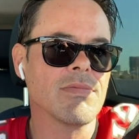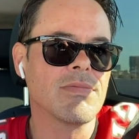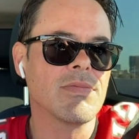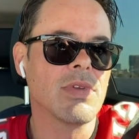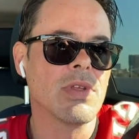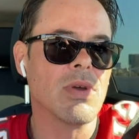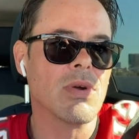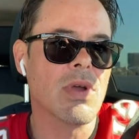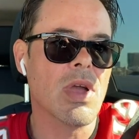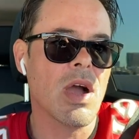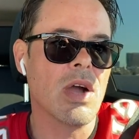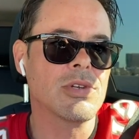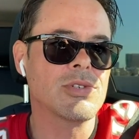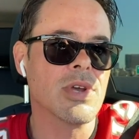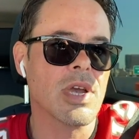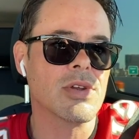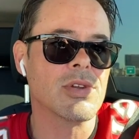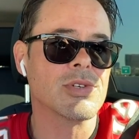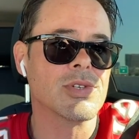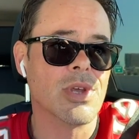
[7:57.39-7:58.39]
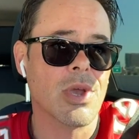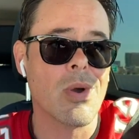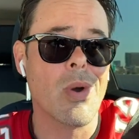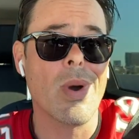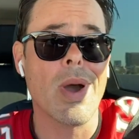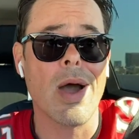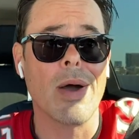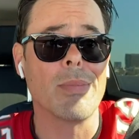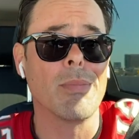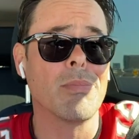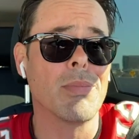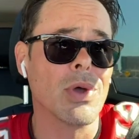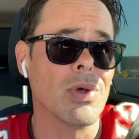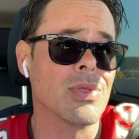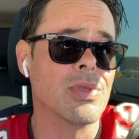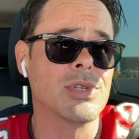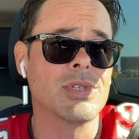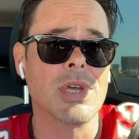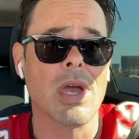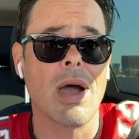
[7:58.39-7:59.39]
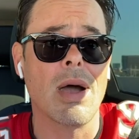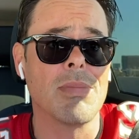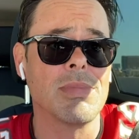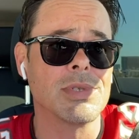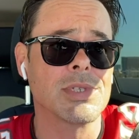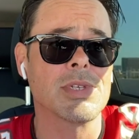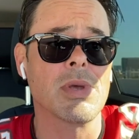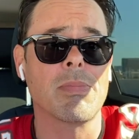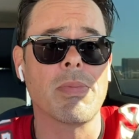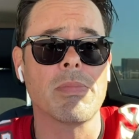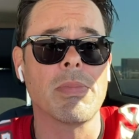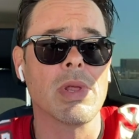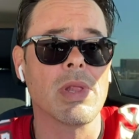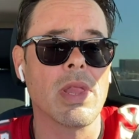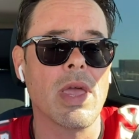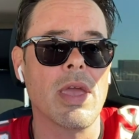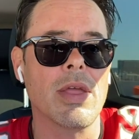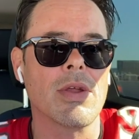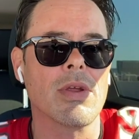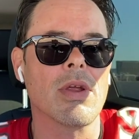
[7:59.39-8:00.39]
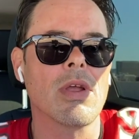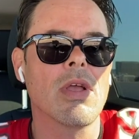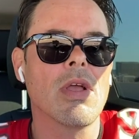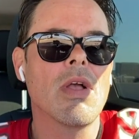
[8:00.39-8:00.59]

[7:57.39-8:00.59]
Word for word: you know, contractors to go out and build the job and supplement later.